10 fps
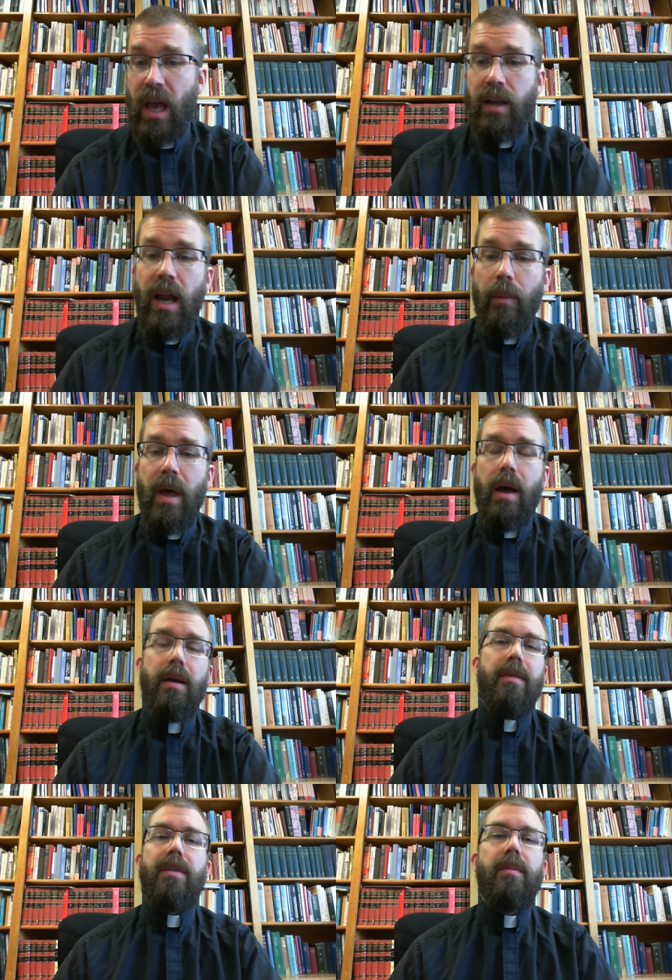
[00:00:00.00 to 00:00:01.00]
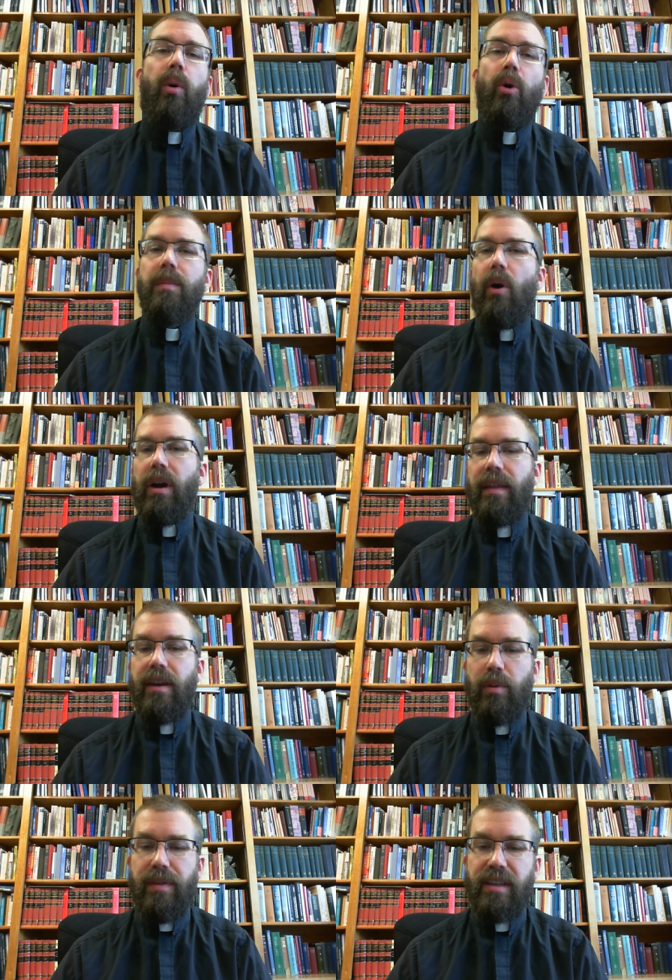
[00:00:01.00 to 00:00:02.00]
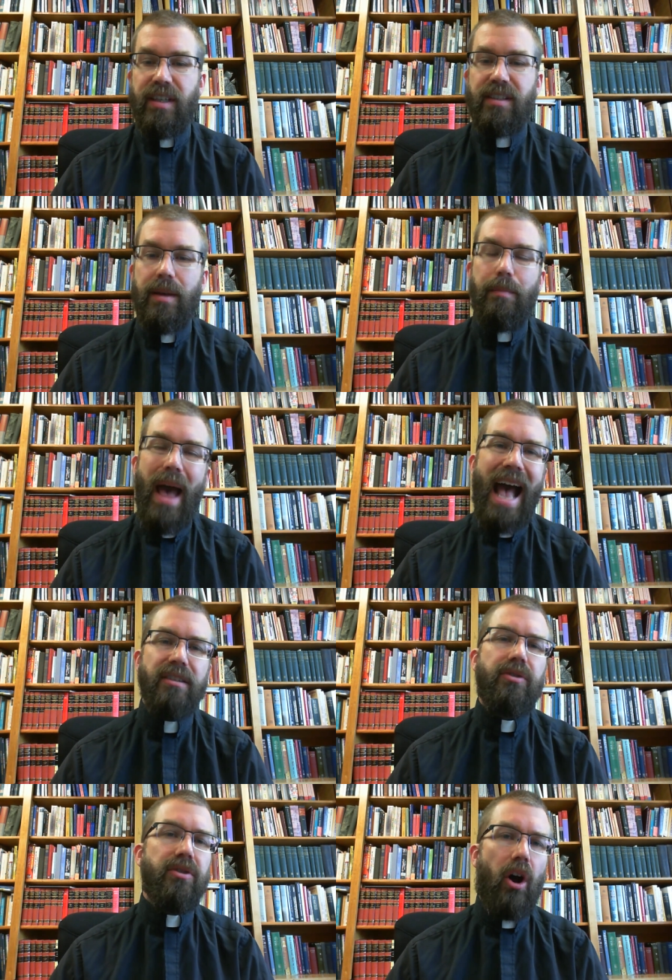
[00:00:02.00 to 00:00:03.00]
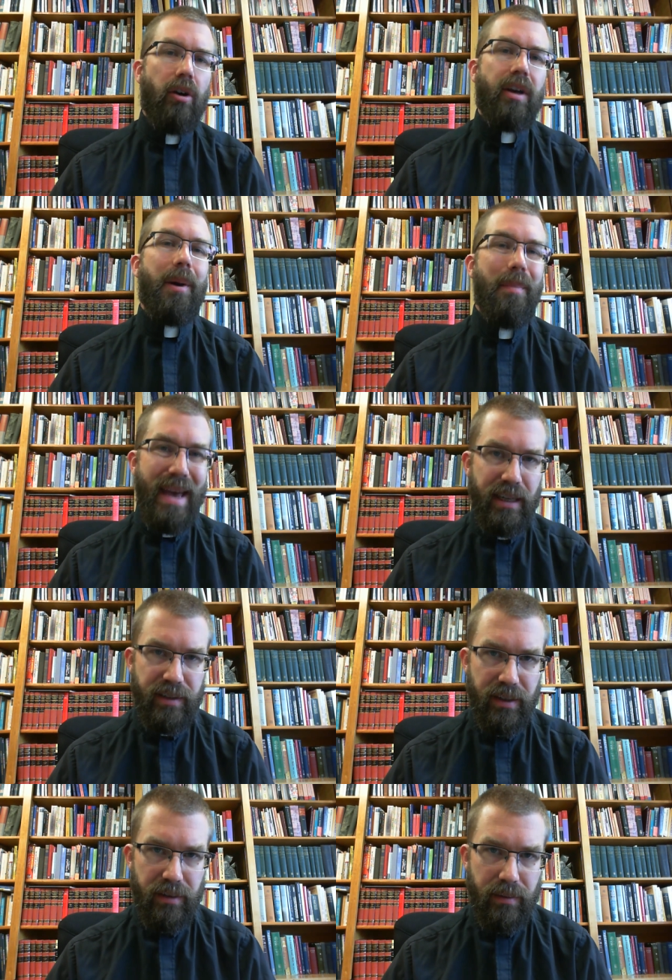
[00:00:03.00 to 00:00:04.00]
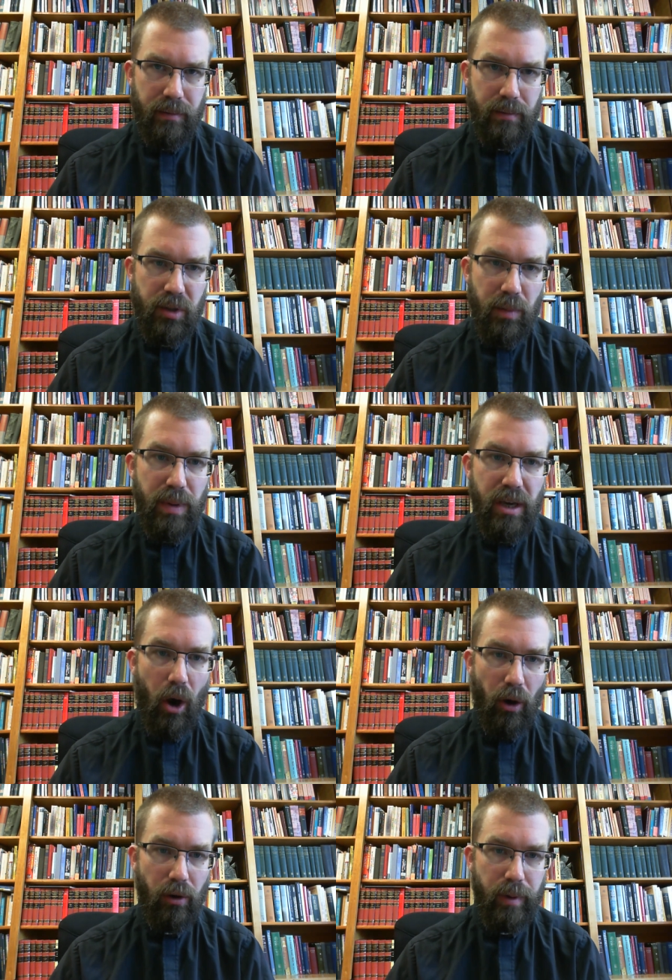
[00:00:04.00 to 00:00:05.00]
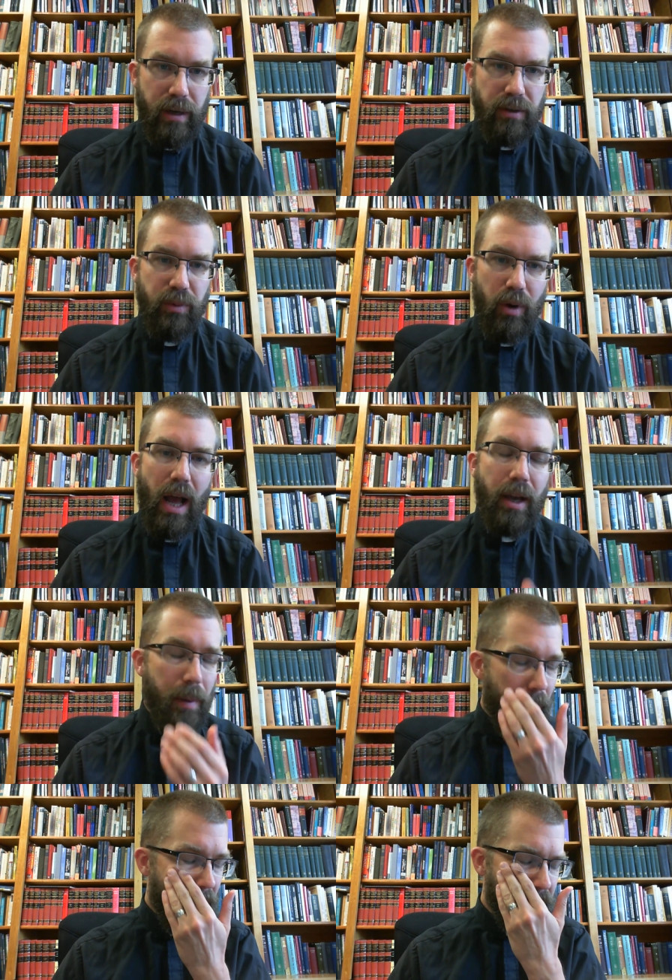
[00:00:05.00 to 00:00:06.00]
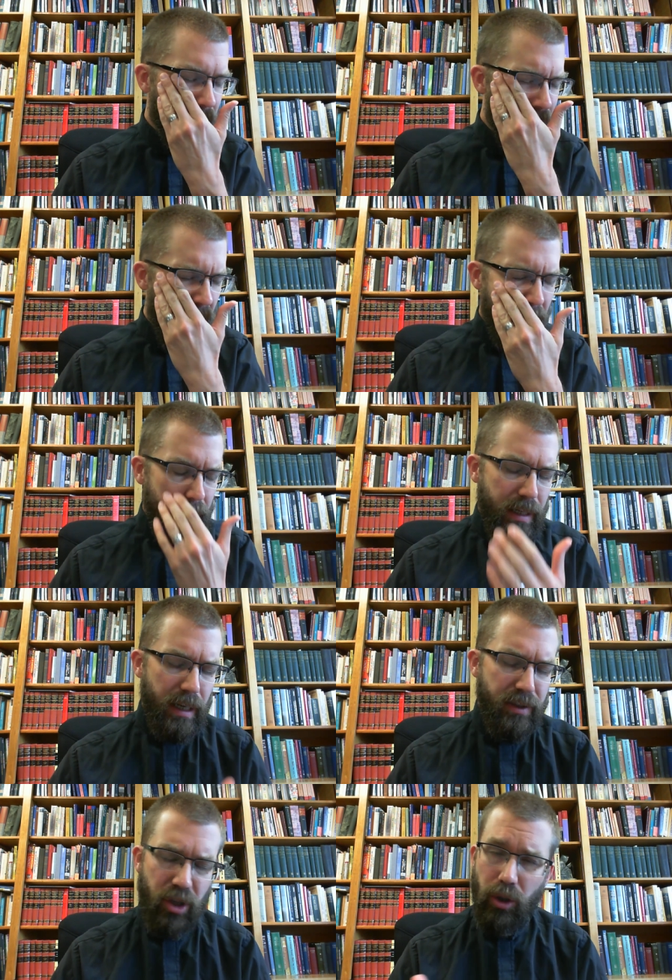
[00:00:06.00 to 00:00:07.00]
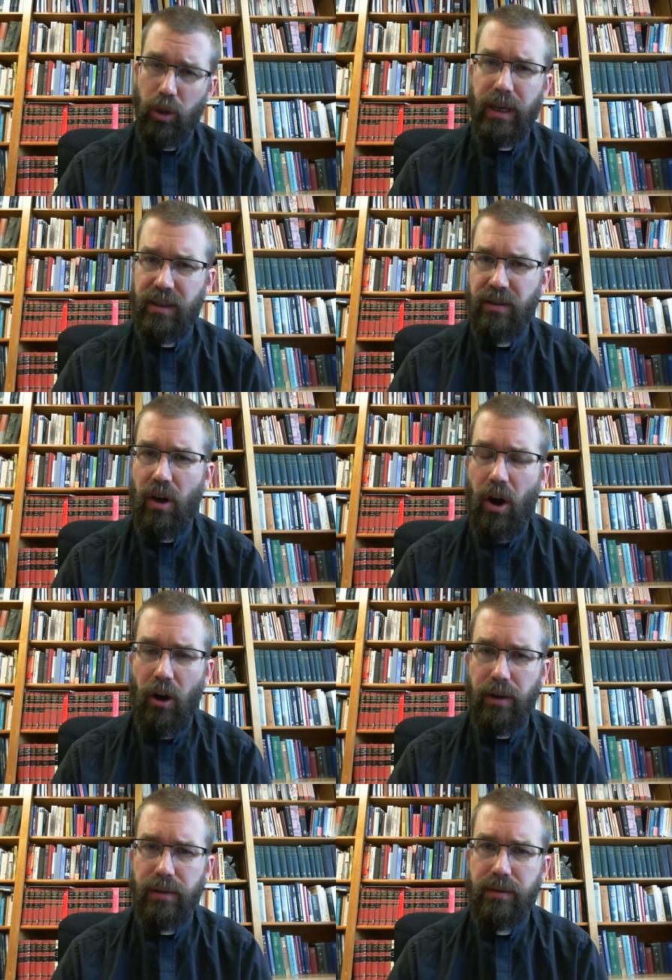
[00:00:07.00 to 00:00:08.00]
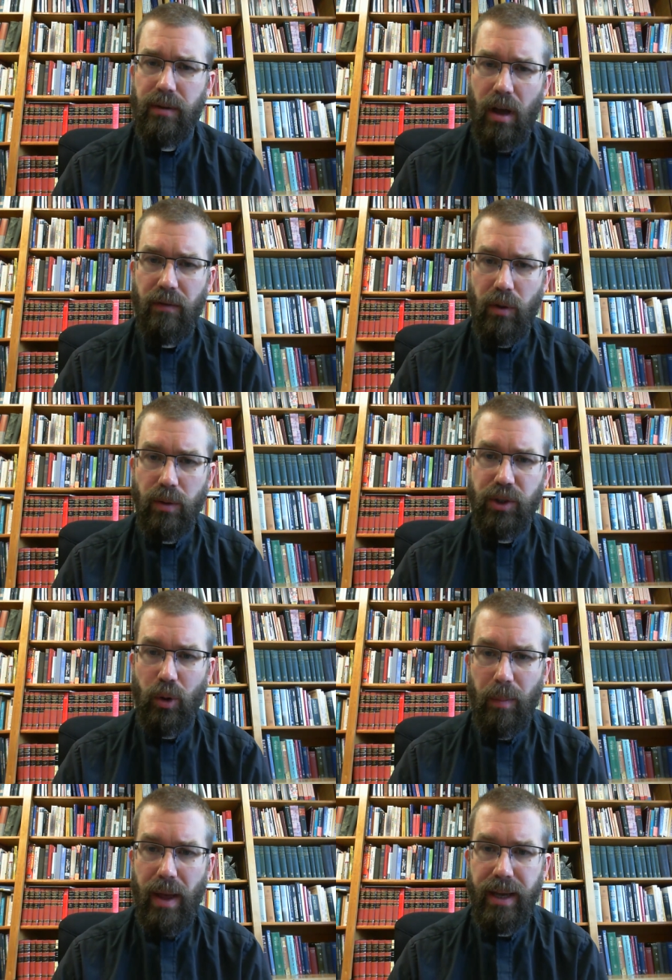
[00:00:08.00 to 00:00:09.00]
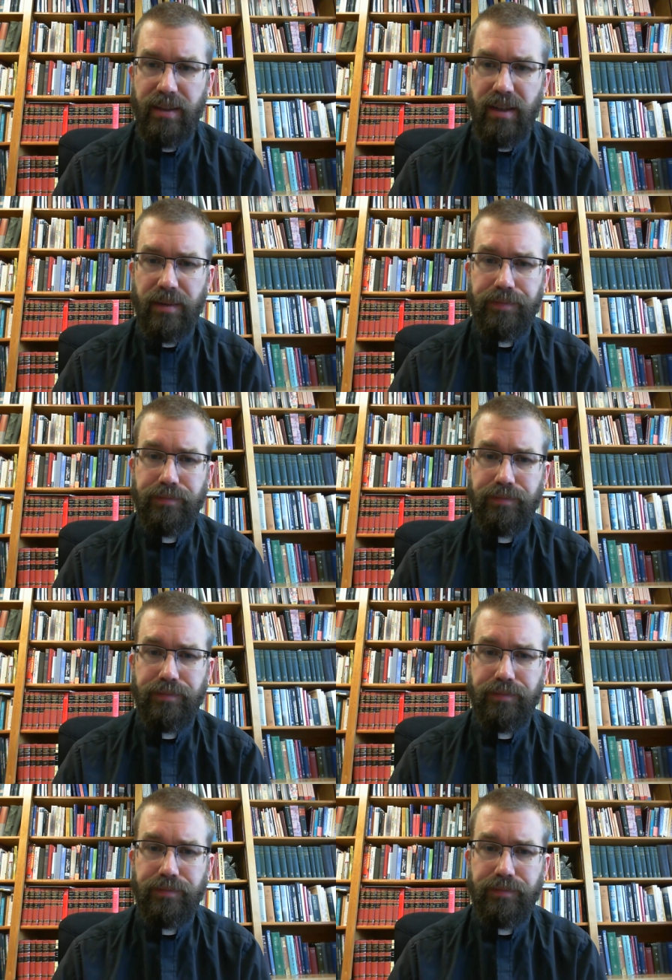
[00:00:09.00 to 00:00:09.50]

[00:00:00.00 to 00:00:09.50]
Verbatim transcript: Now, the important part, I think, with this is that pastors aren't commanded to be heart readers. We're not commanded uh, to look into the heart of those who are penitent.